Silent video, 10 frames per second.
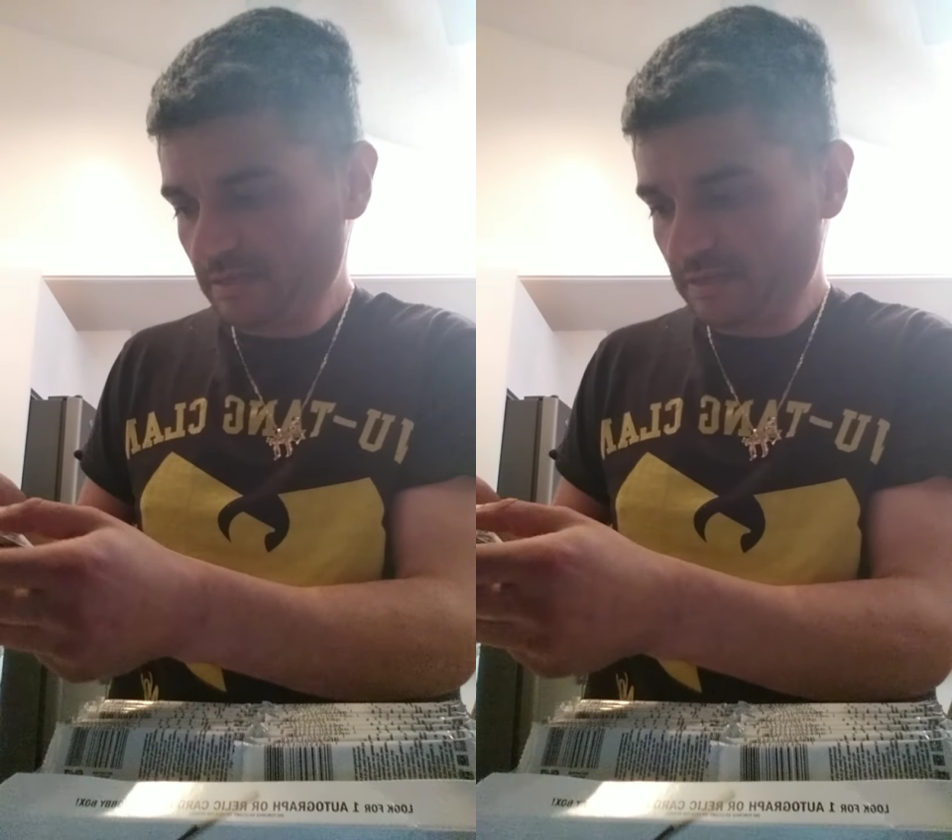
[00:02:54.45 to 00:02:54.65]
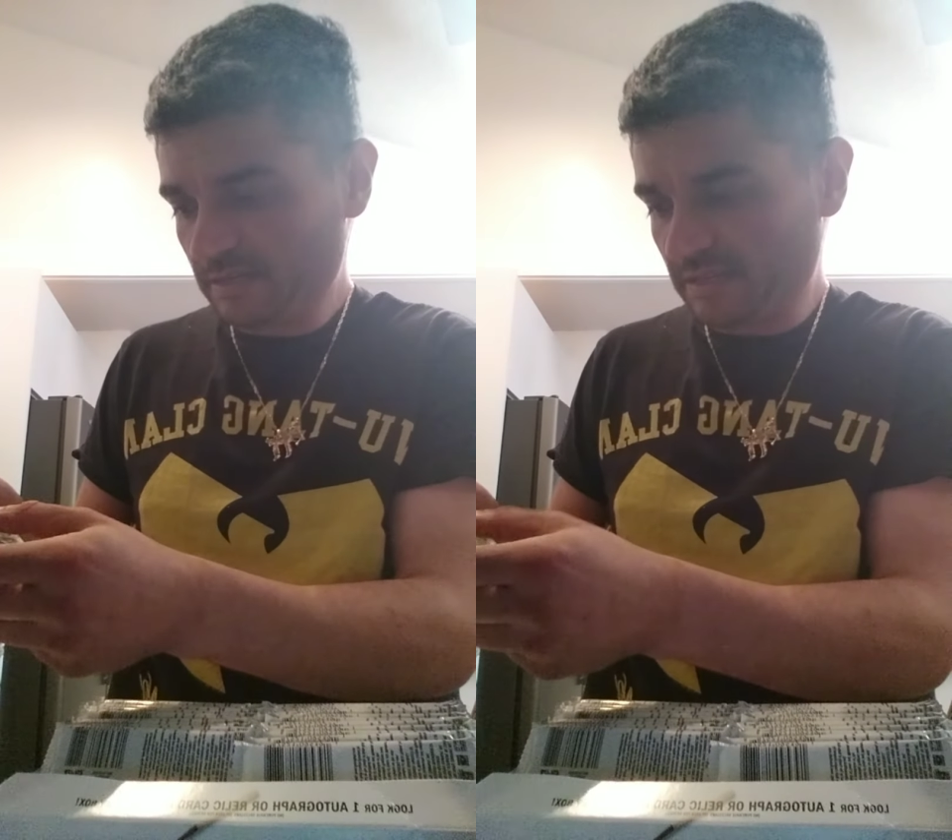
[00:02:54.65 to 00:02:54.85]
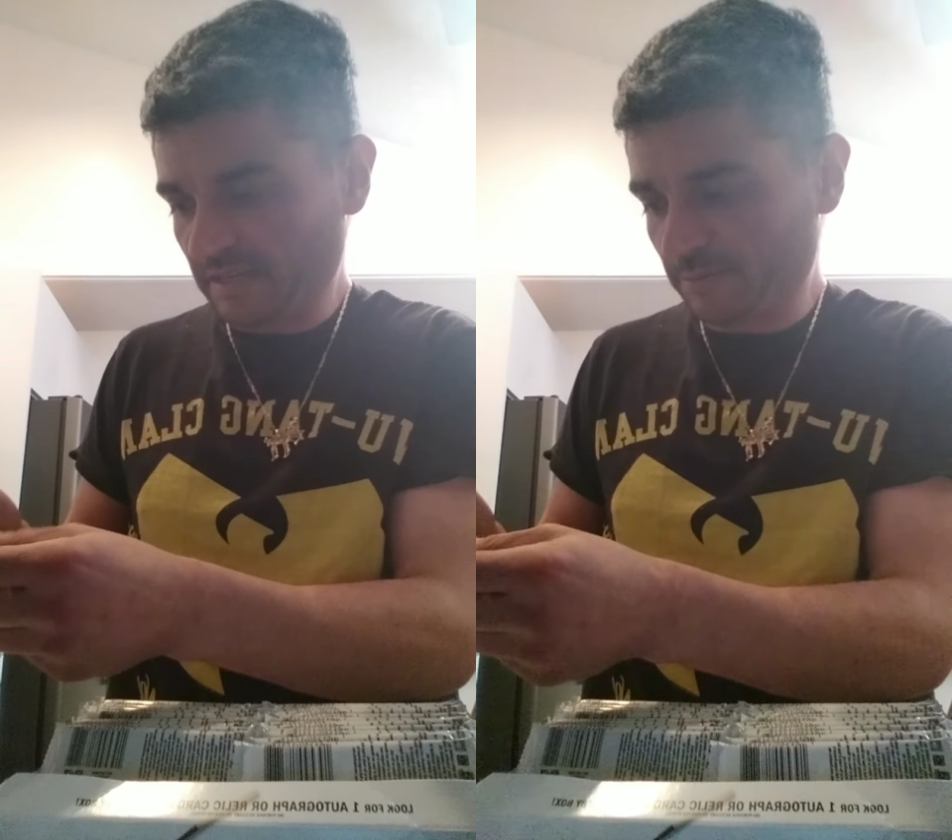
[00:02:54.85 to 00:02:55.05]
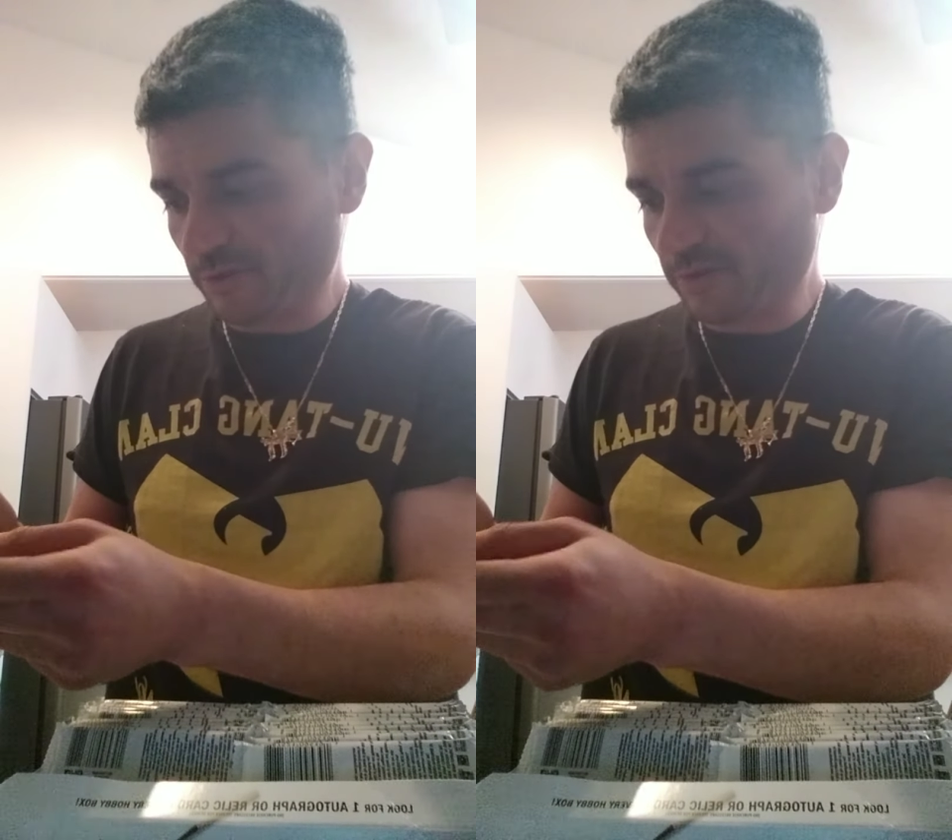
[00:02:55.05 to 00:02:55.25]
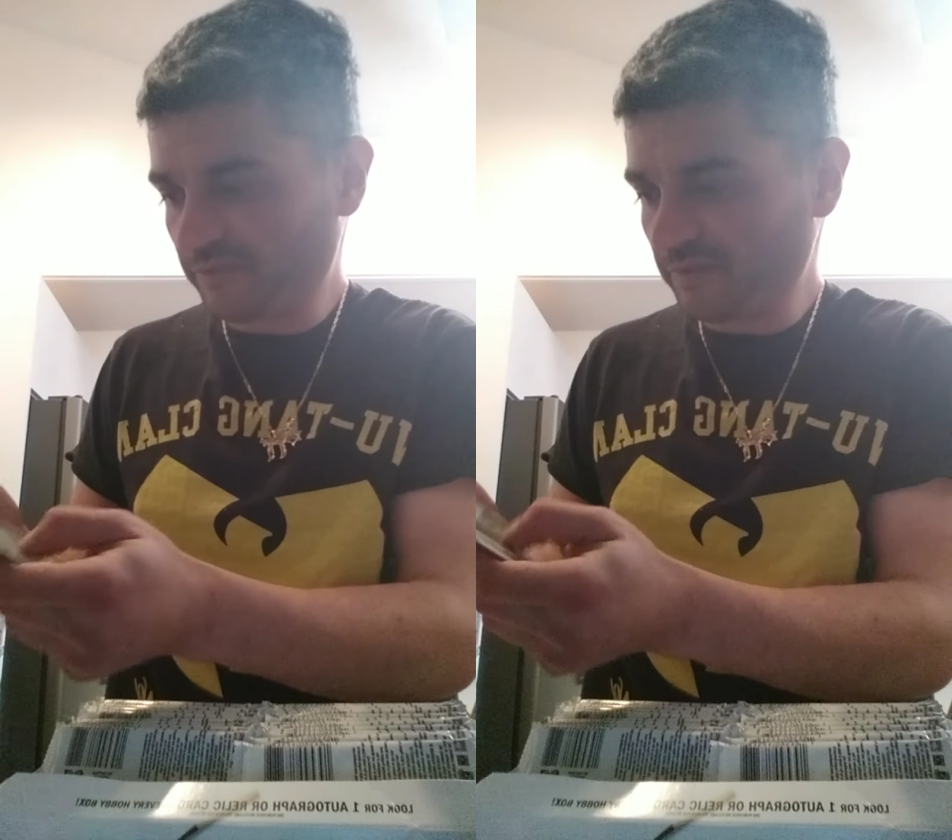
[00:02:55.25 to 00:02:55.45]
Dan
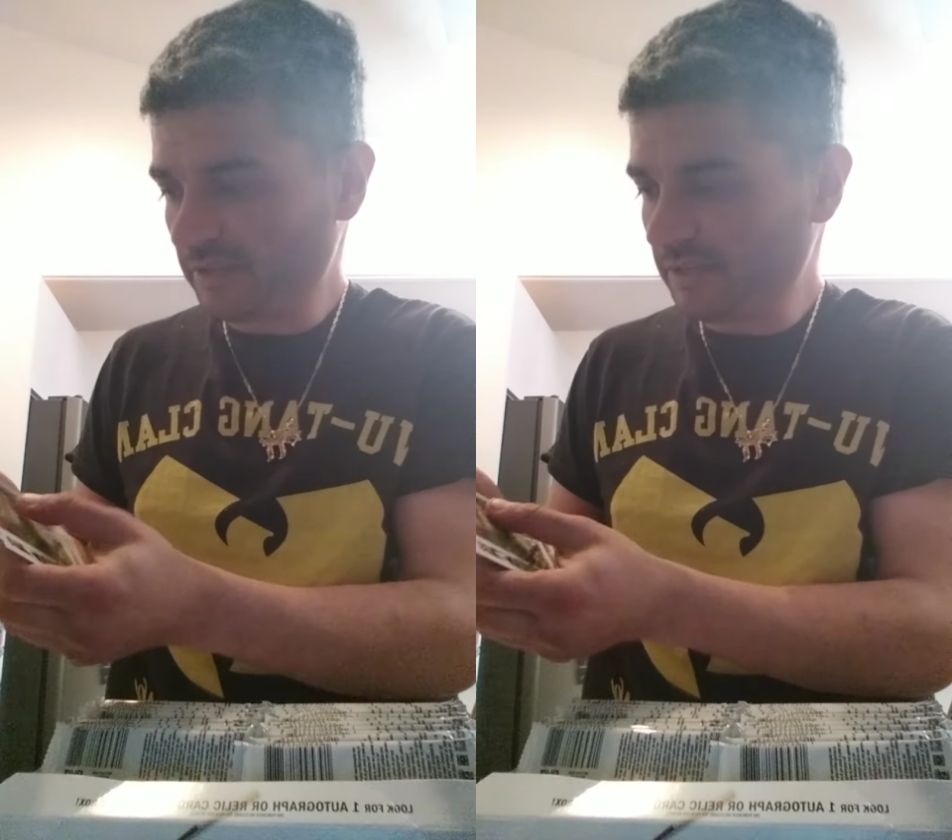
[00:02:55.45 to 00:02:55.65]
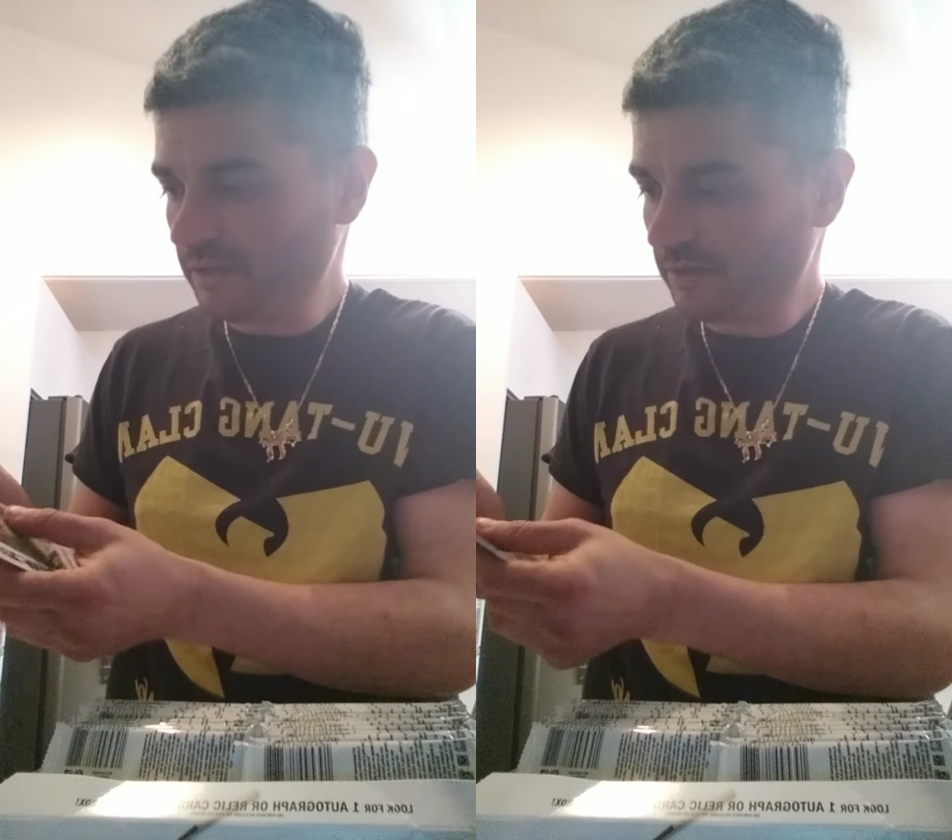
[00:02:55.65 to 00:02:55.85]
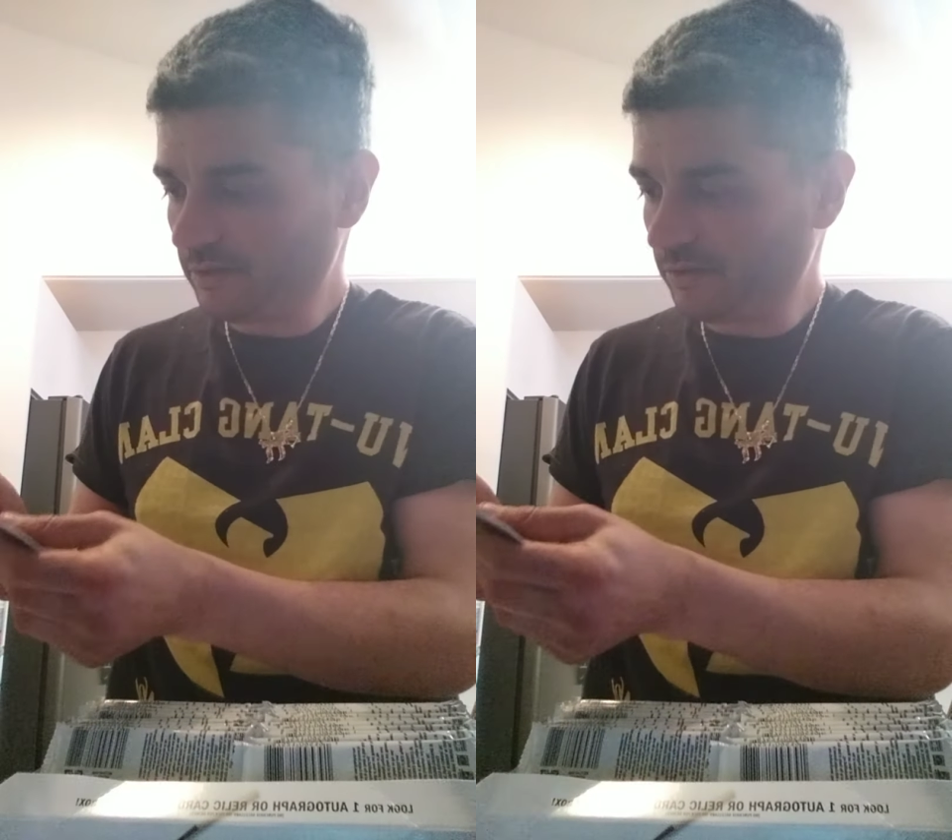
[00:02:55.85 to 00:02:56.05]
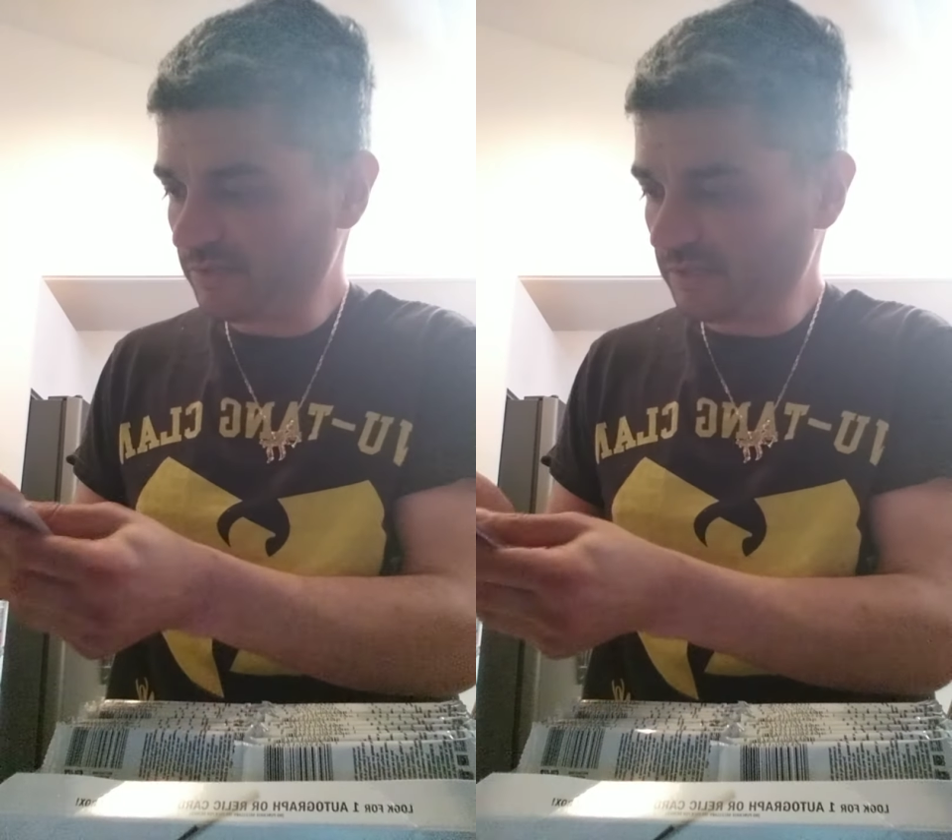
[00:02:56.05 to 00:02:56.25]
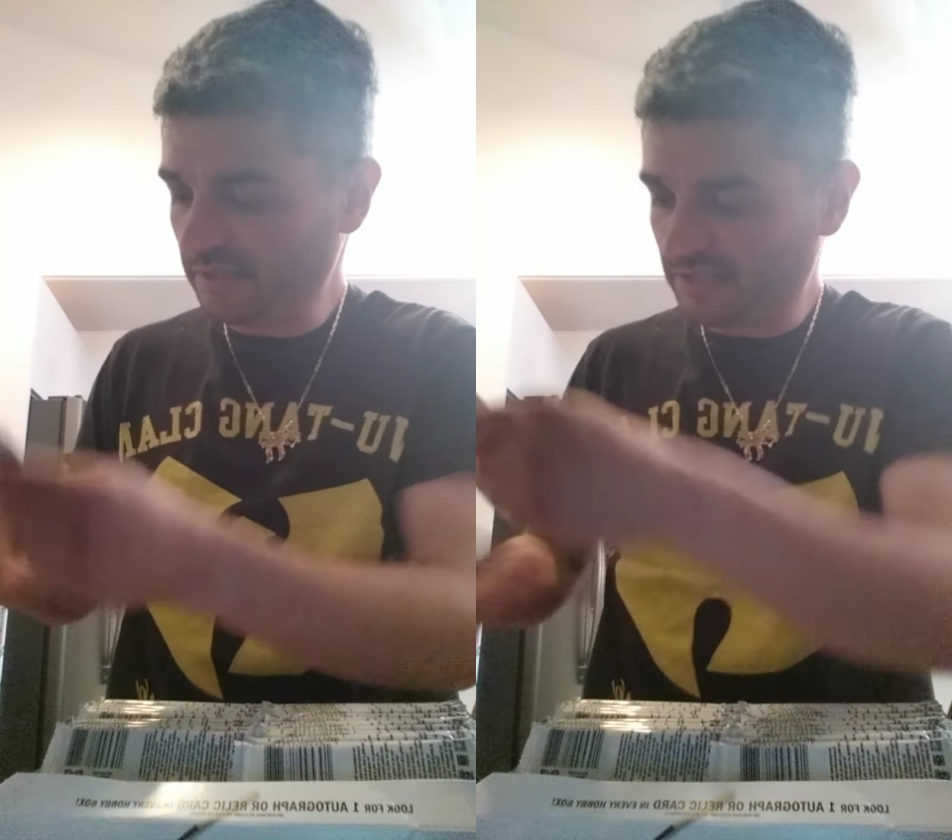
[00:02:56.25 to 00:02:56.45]
Murphy, who's
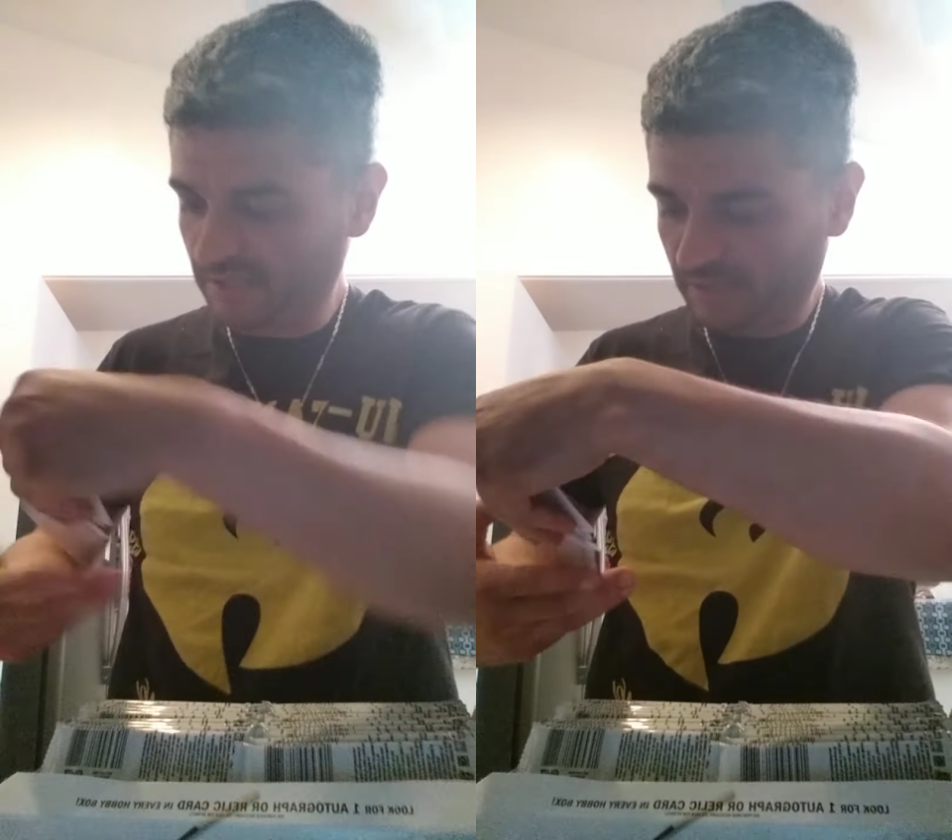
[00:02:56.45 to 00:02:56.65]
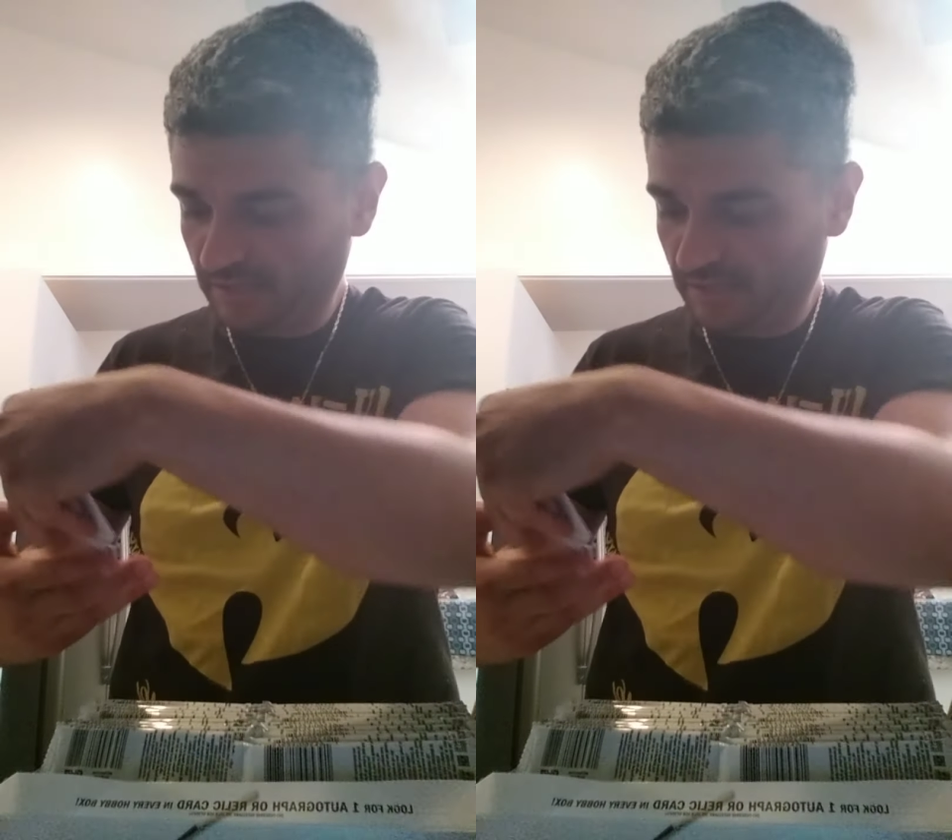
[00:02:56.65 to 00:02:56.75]
this?